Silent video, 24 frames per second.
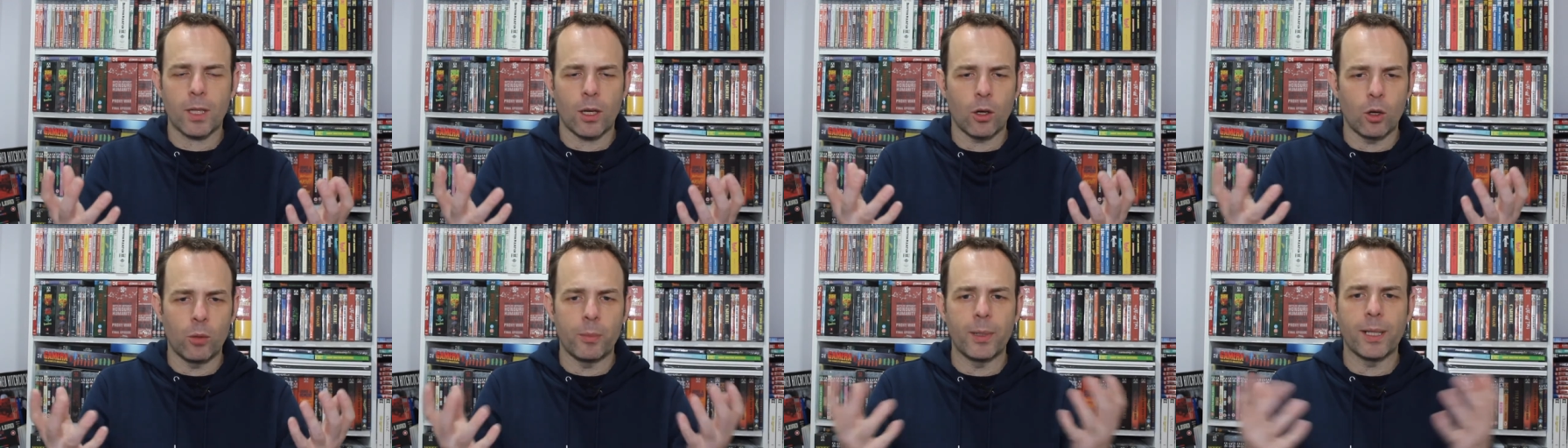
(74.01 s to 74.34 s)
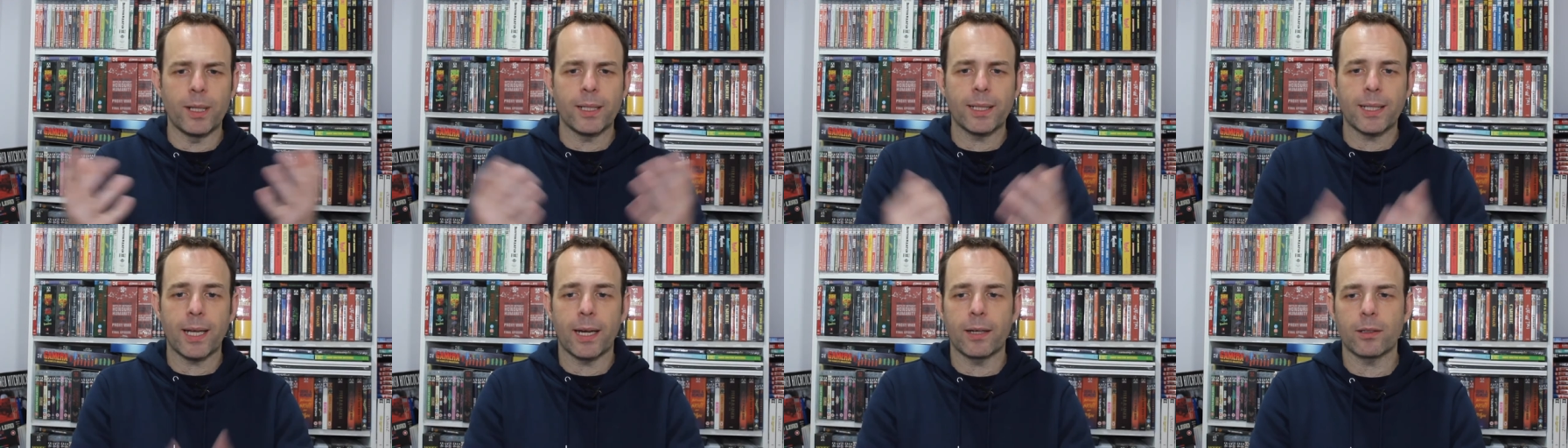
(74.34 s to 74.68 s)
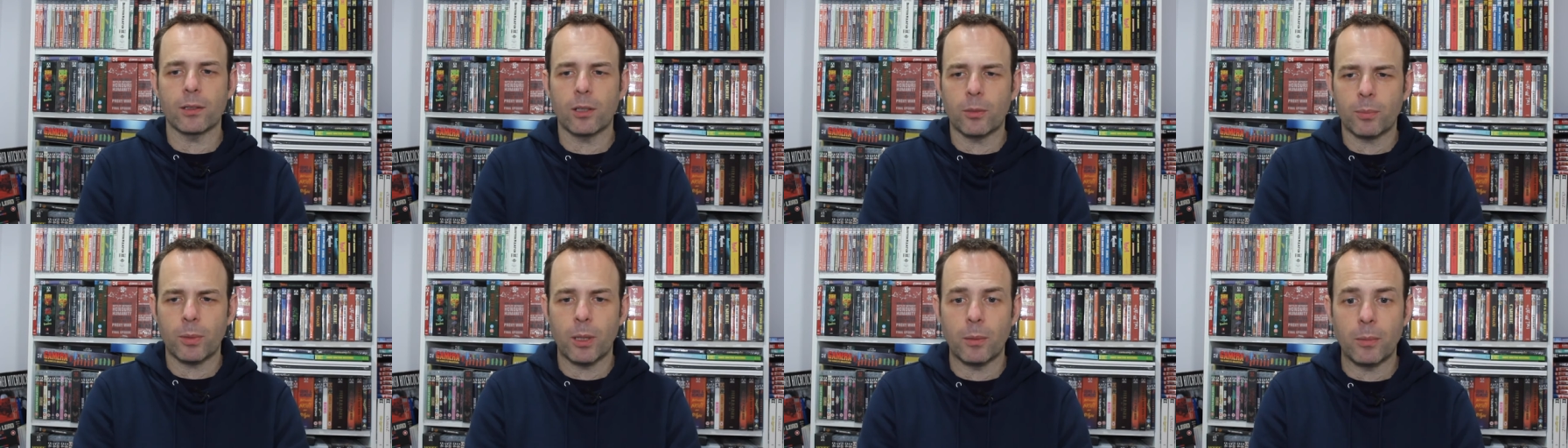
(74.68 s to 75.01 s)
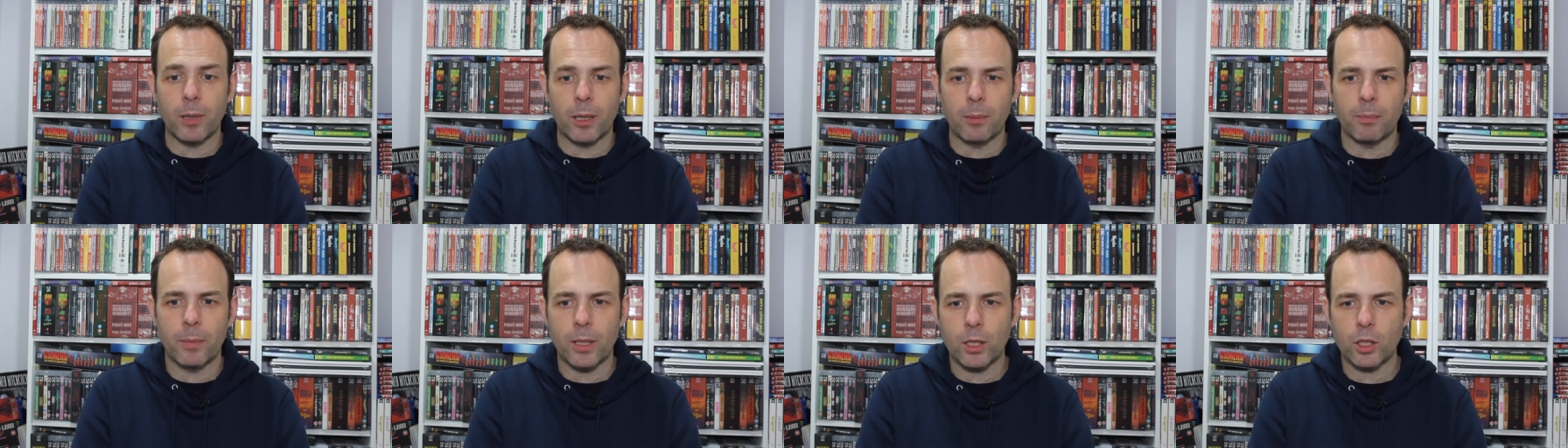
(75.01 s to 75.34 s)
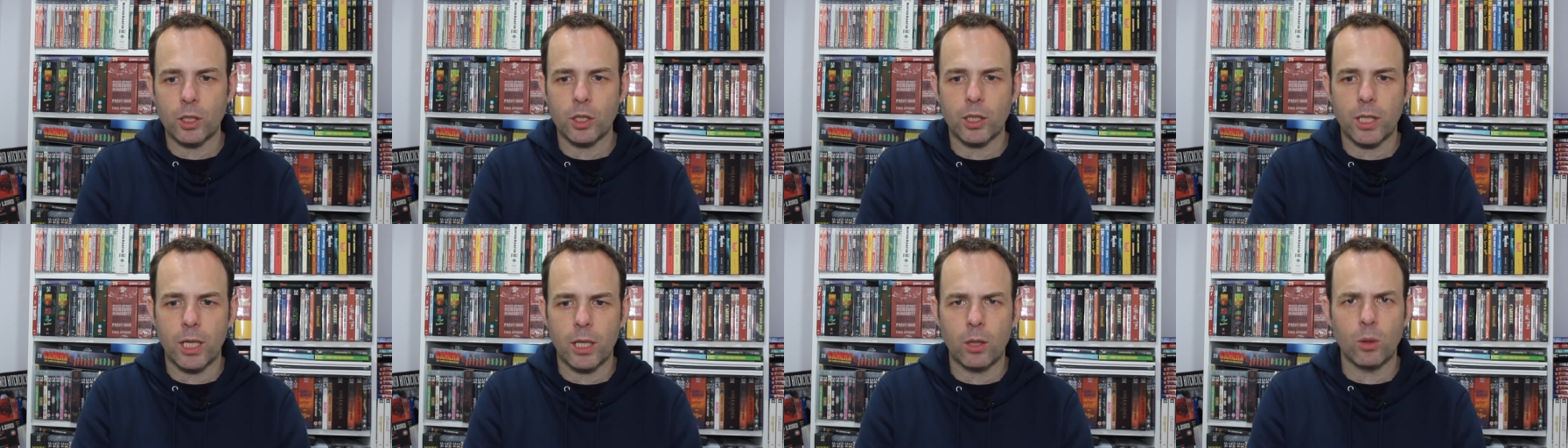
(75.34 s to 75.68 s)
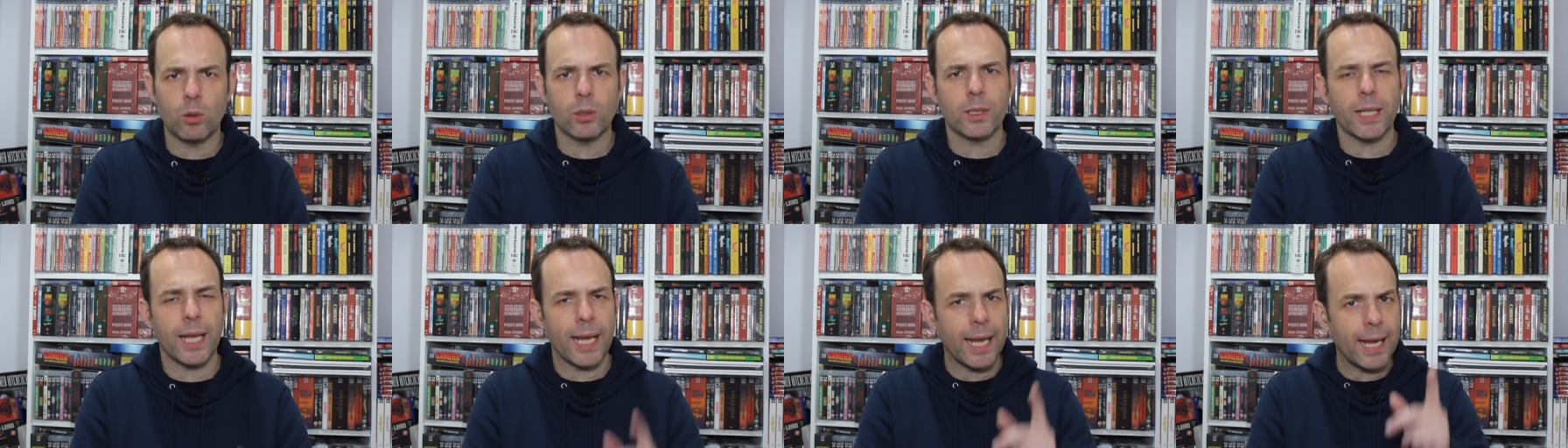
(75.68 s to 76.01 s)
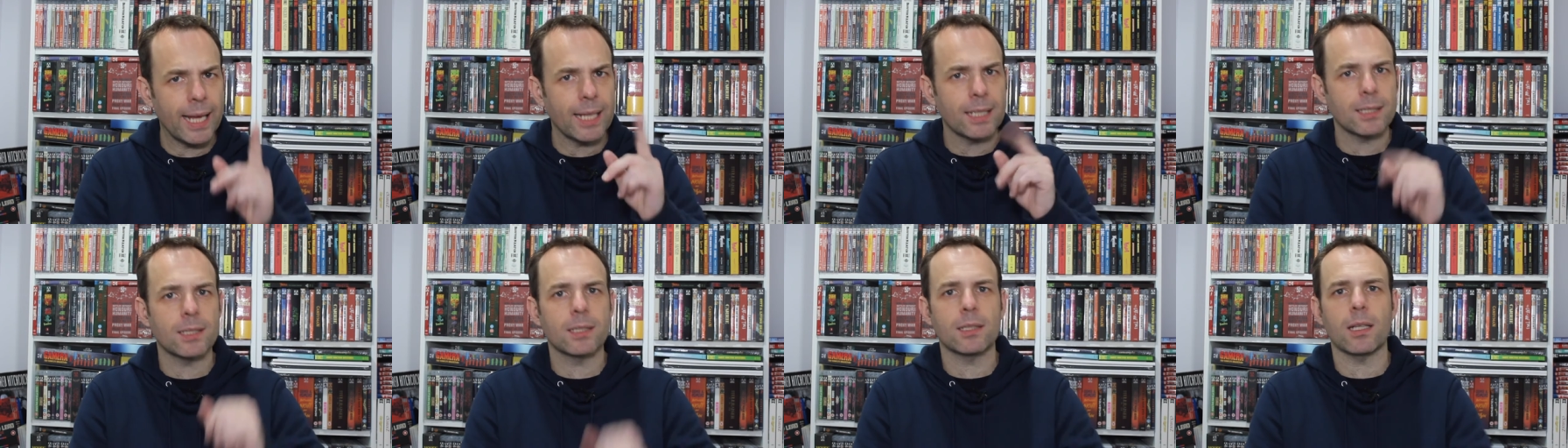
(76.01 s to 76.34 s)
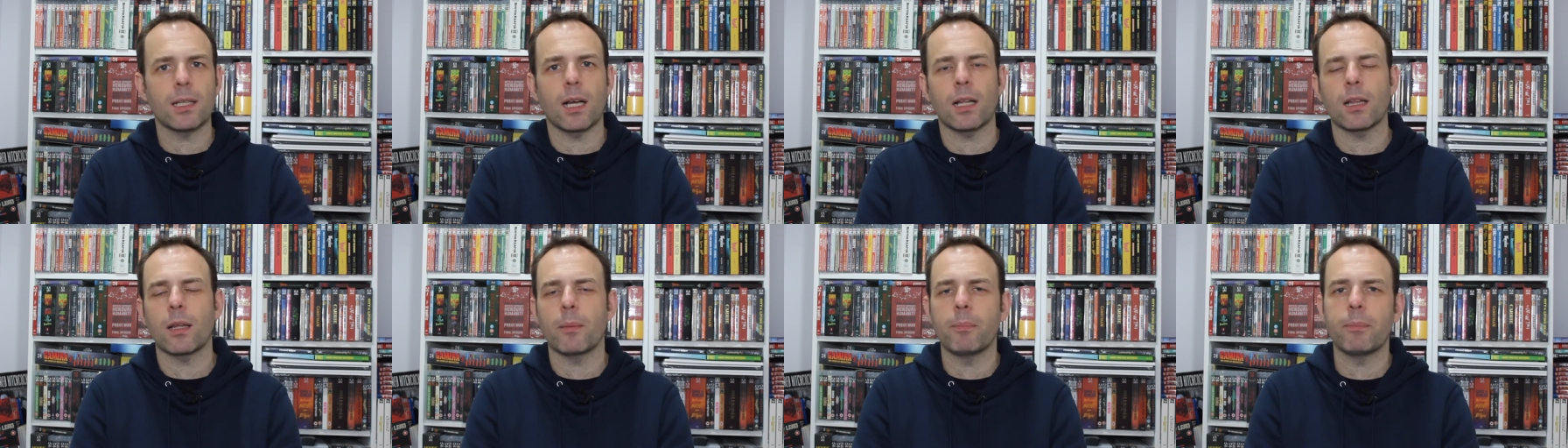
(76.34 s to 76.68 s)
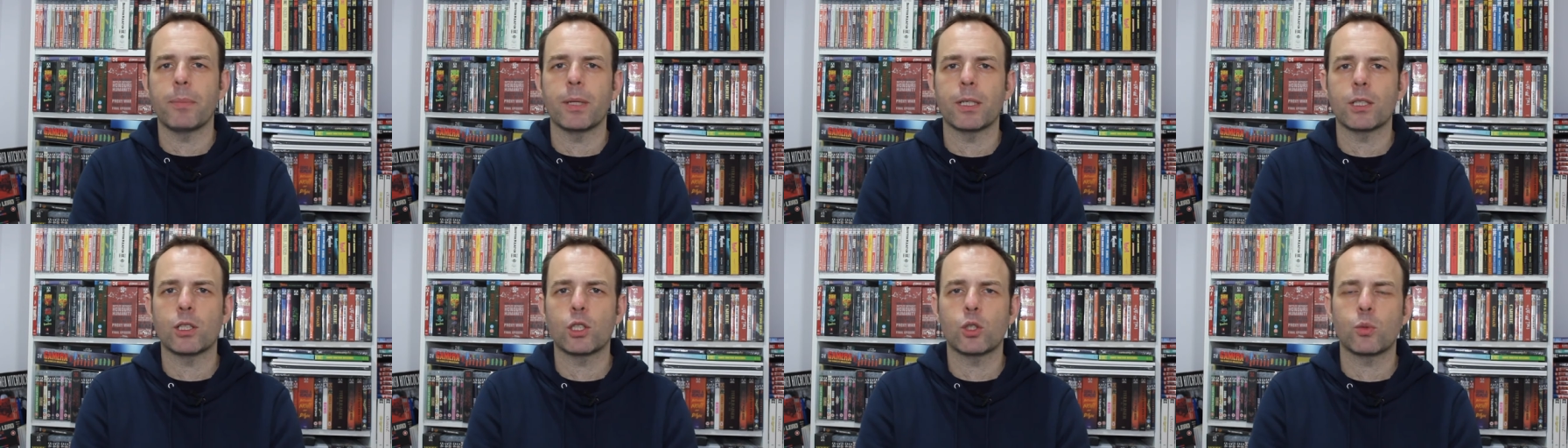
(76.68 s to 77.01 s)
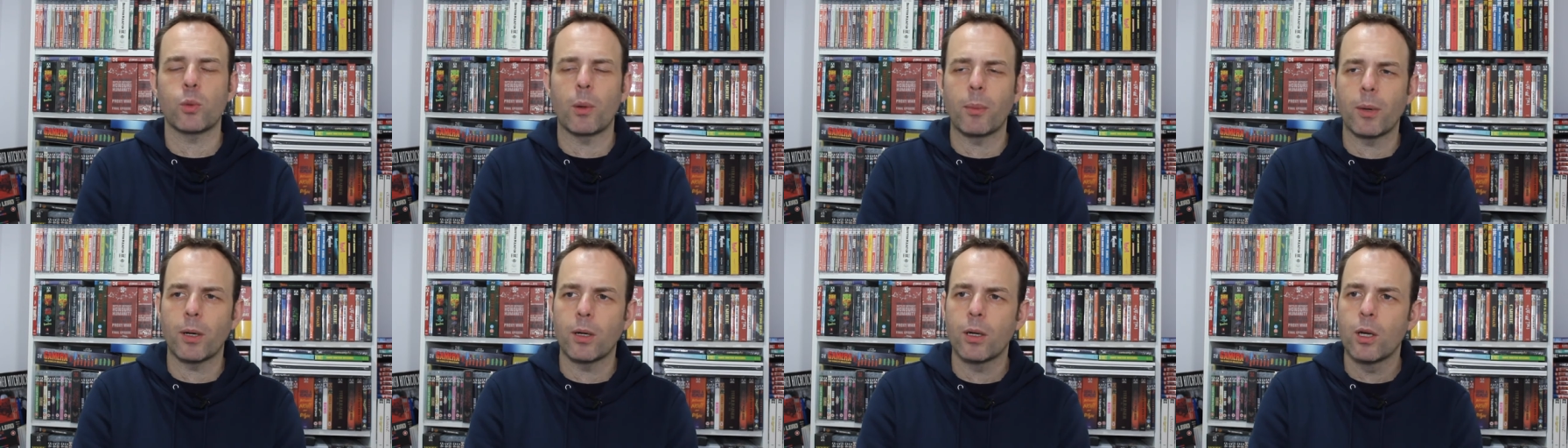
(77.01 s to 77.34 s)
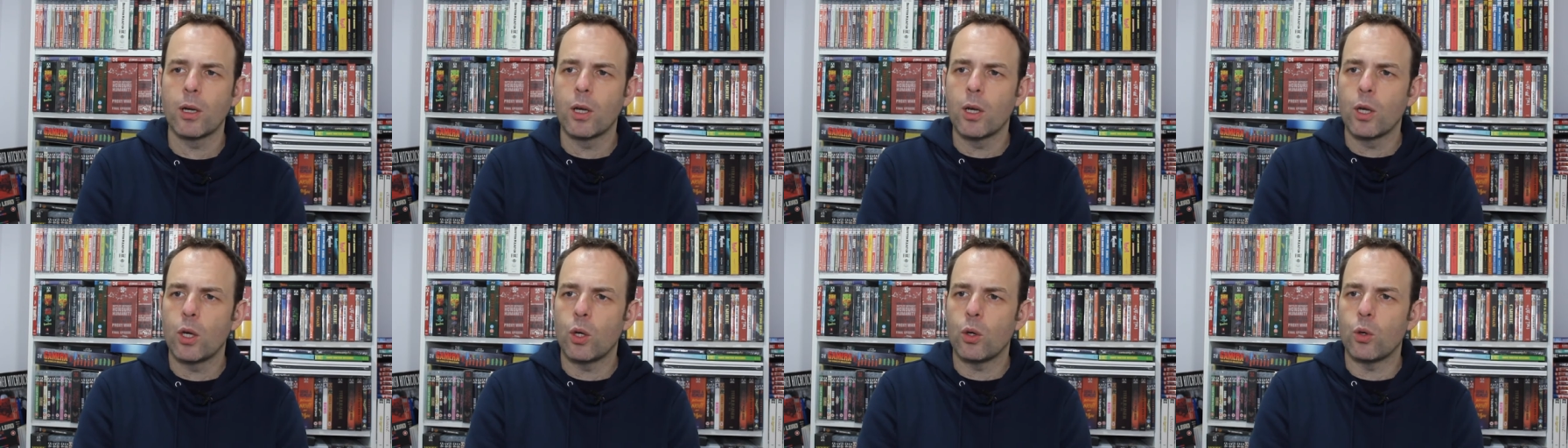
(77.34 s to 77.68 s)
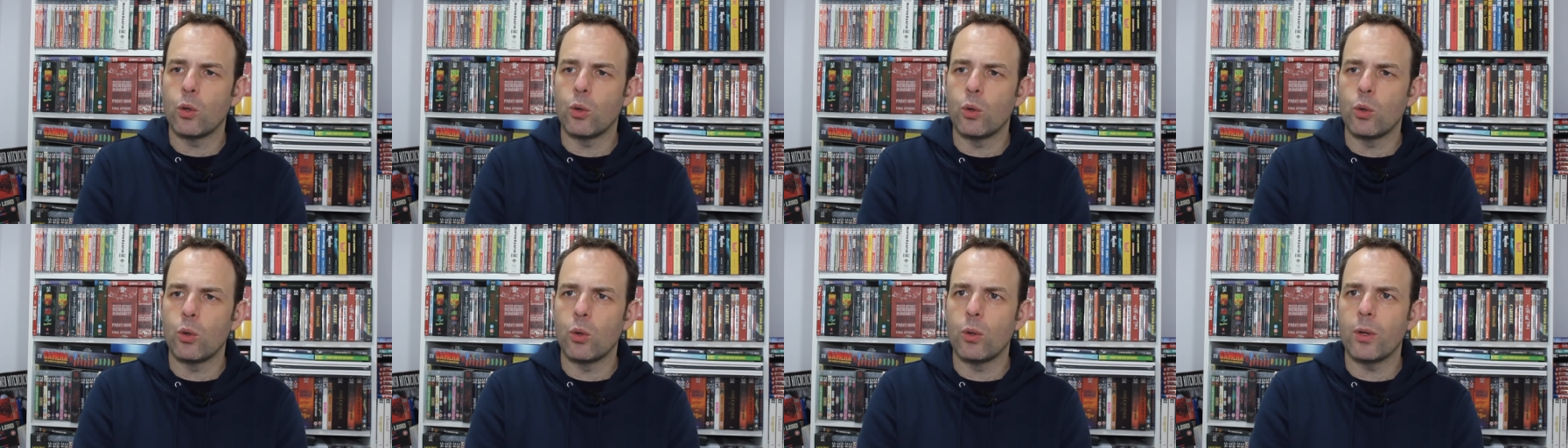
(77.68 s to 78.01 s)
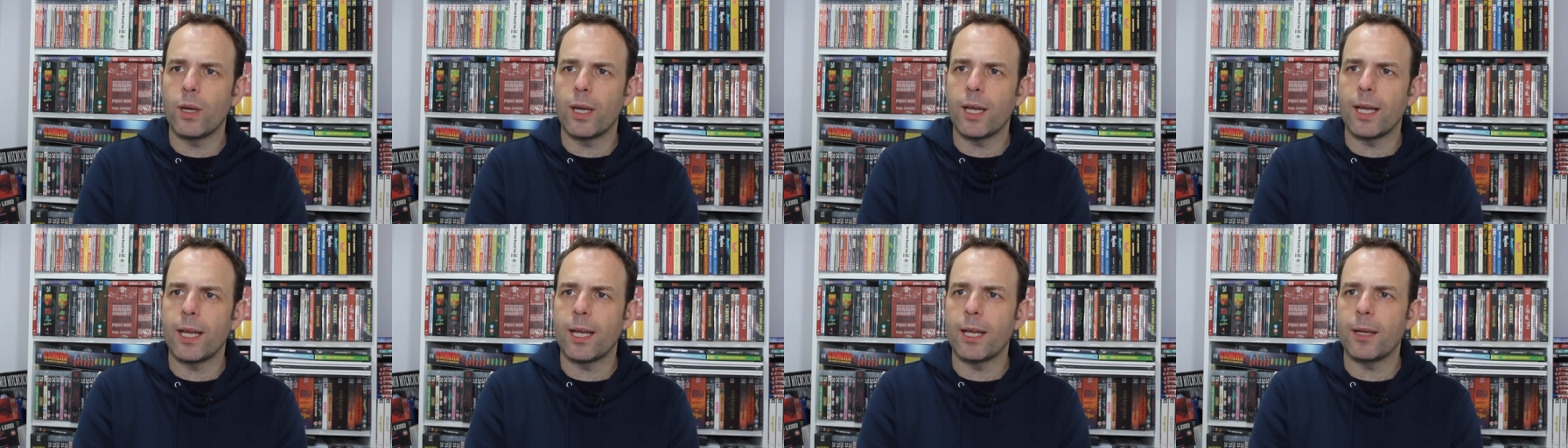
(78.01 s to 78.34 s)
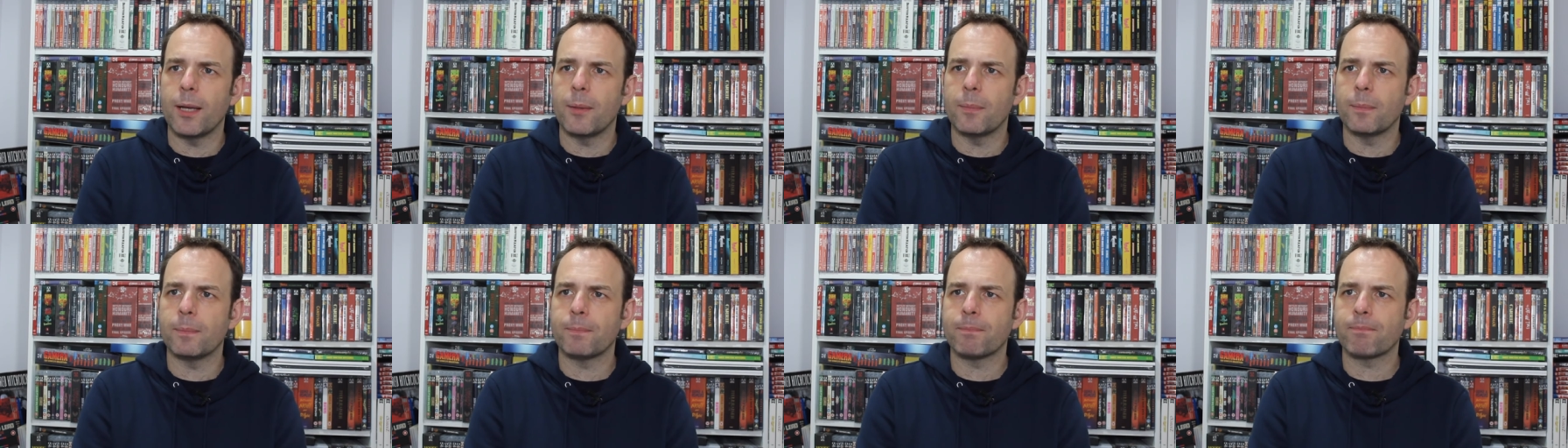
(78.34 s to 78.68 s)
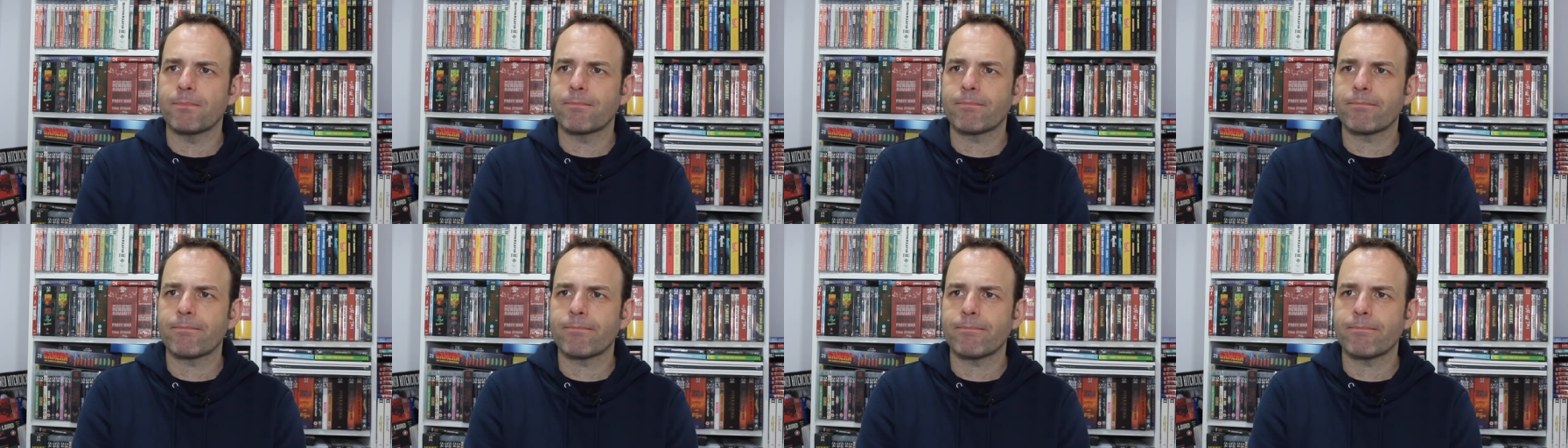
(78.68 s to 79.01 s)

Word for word: our main character, played by Mitch Gaylord, ex-Olympic swimmer, who is